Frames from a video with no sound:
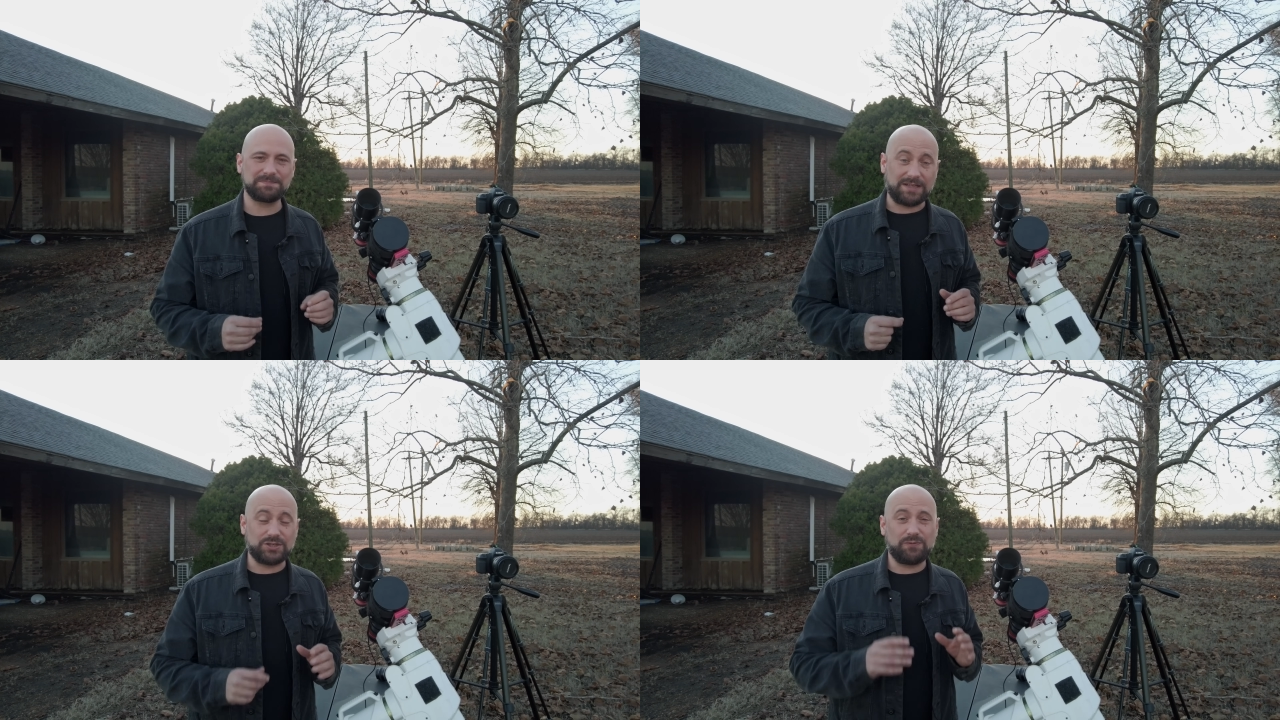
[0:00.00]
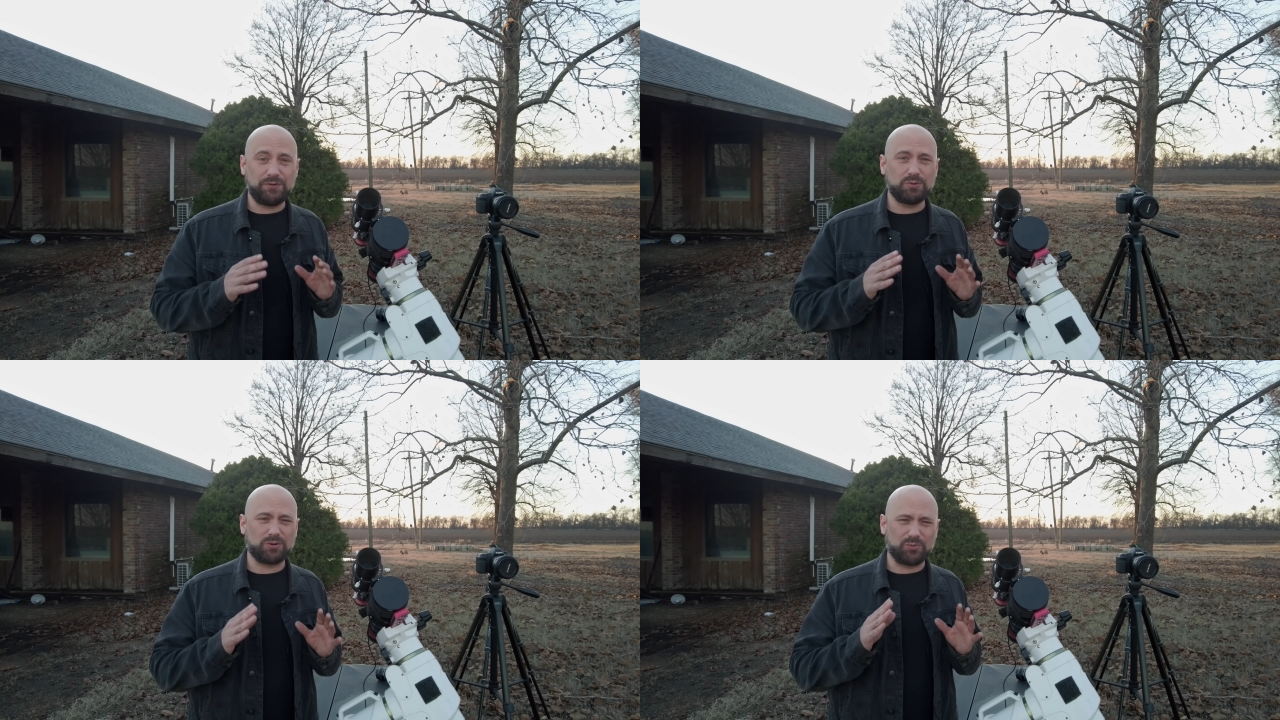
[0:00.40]
And so if
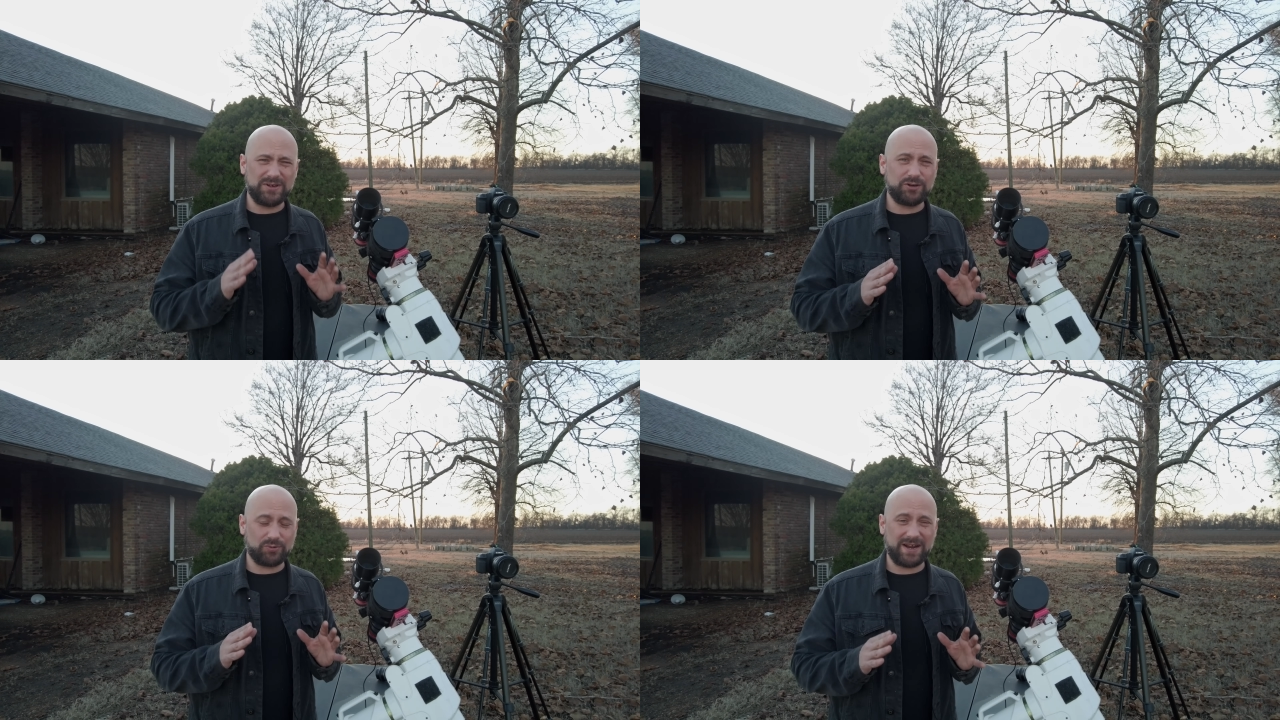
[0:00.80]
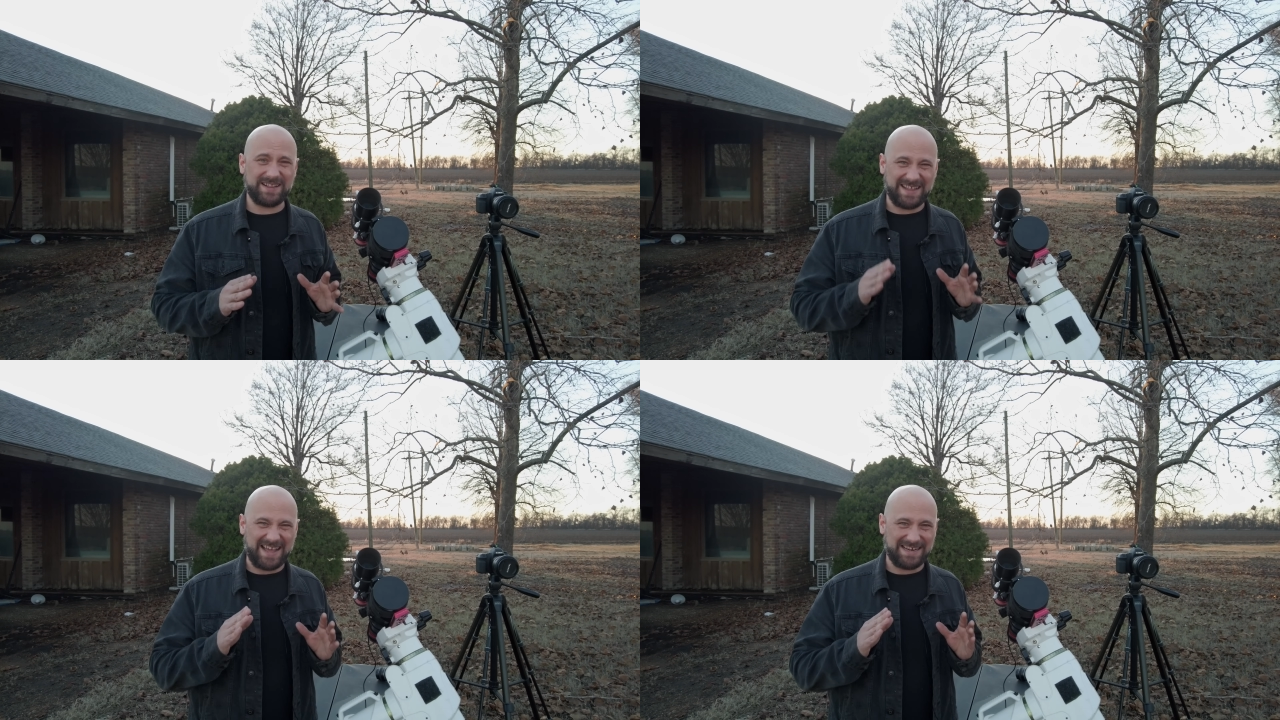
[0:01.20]
you want to
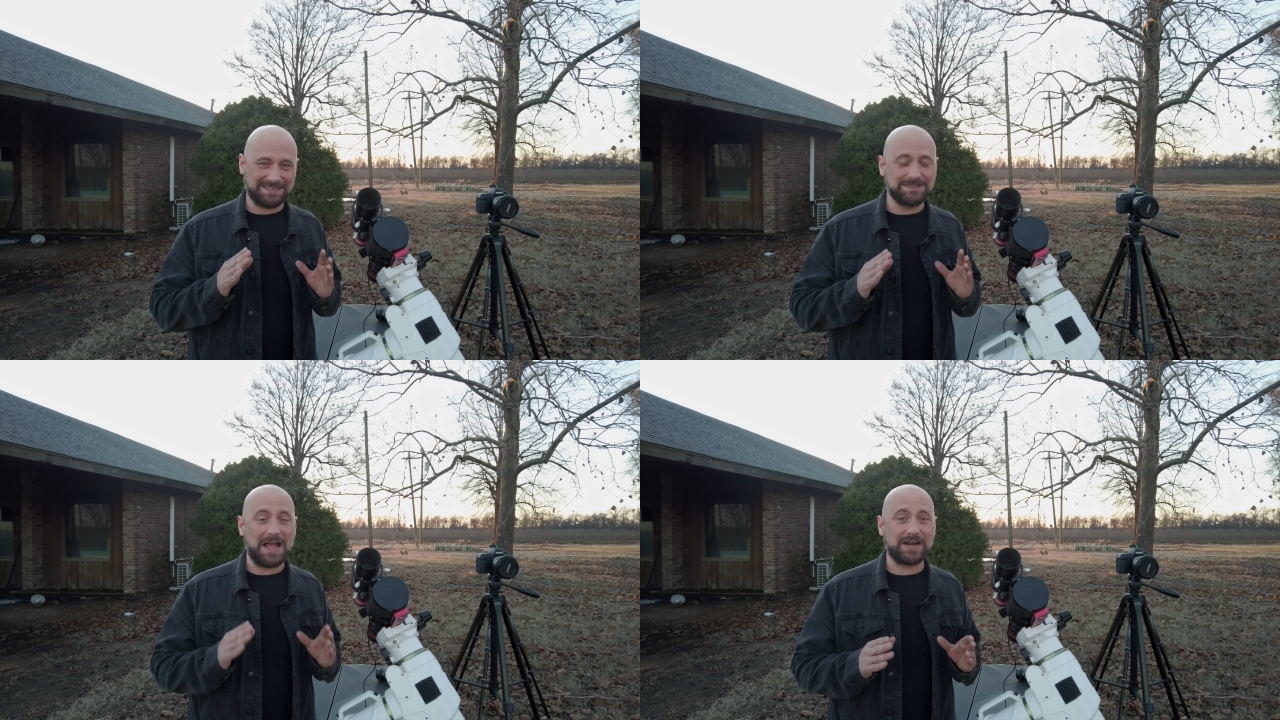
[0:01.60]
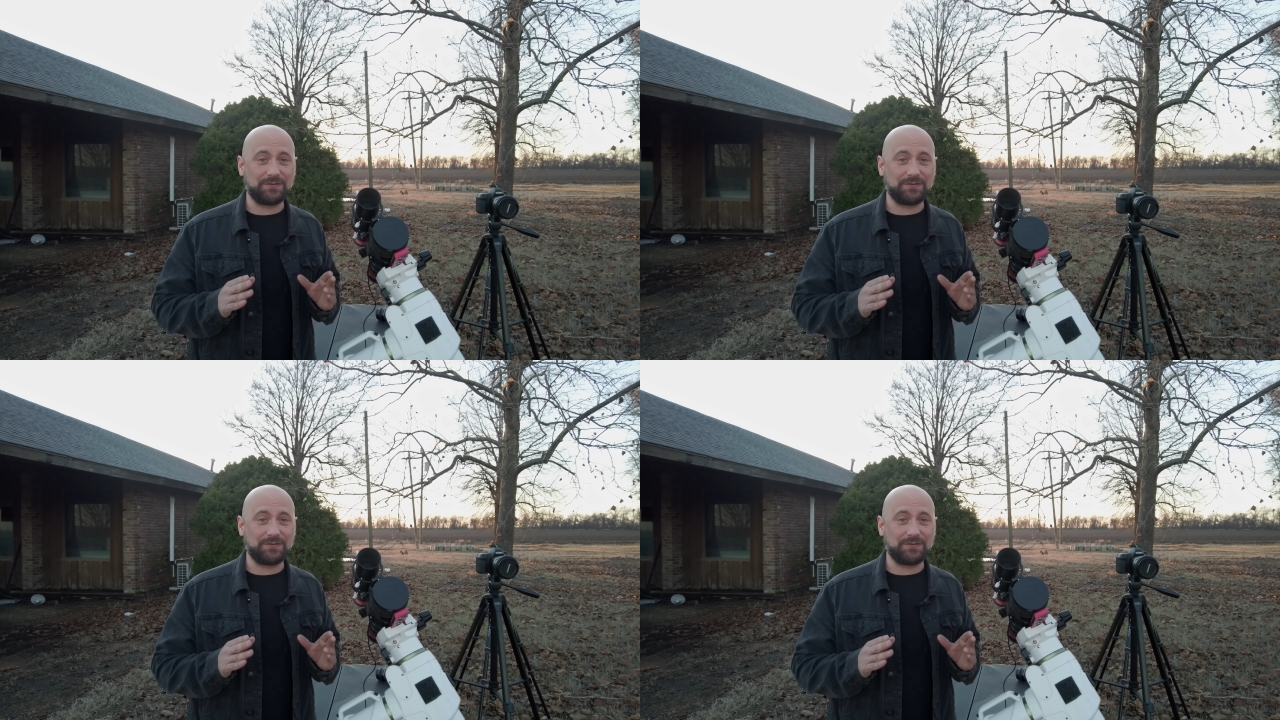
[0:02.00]
recreate that exact